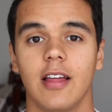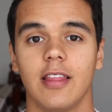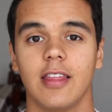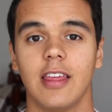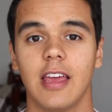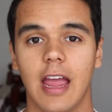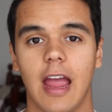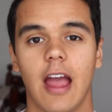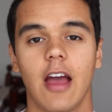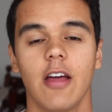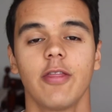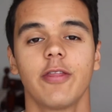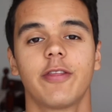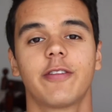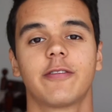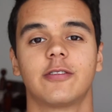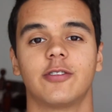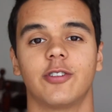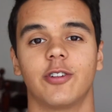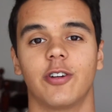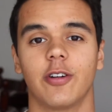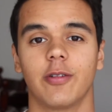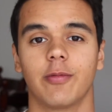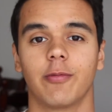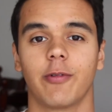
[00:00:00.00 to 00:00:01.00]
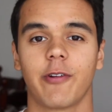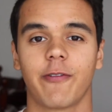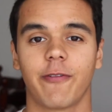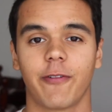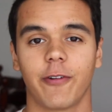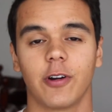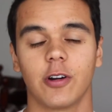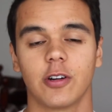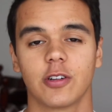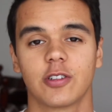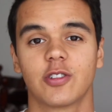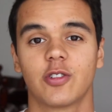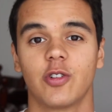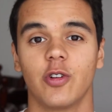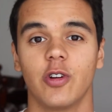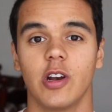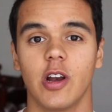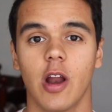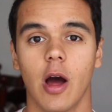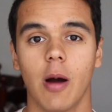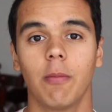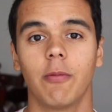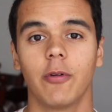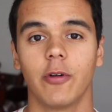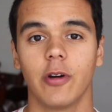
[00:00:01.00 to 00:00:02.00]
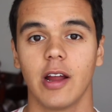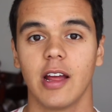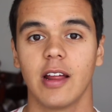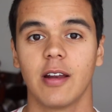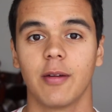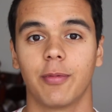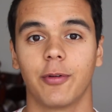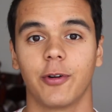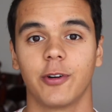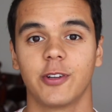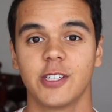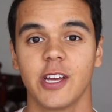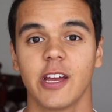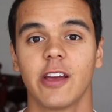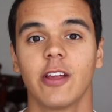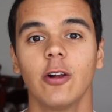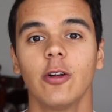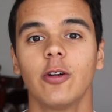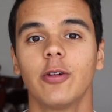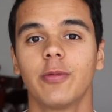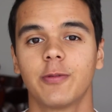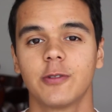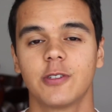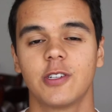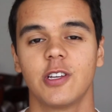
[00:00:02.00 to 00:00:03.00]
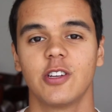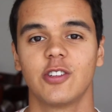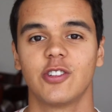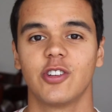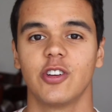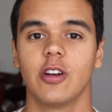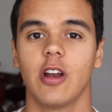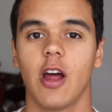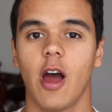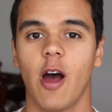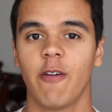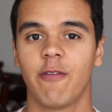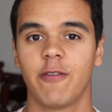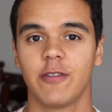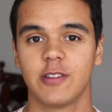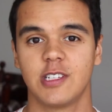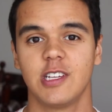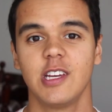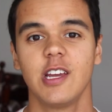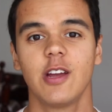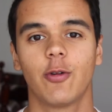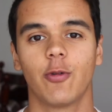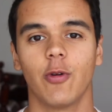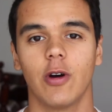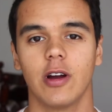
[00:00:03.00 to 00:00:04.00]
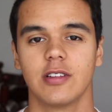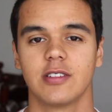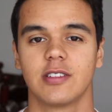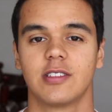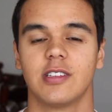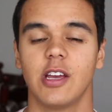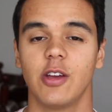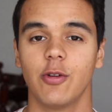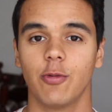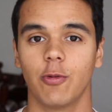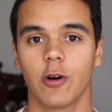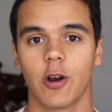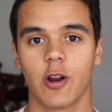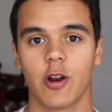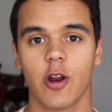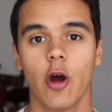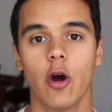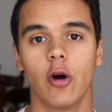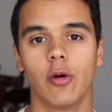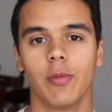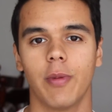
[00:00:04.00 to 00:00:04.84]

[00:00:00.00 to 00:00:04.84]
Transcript: The nth term refers to a number in a particular position of a sequence that you want to know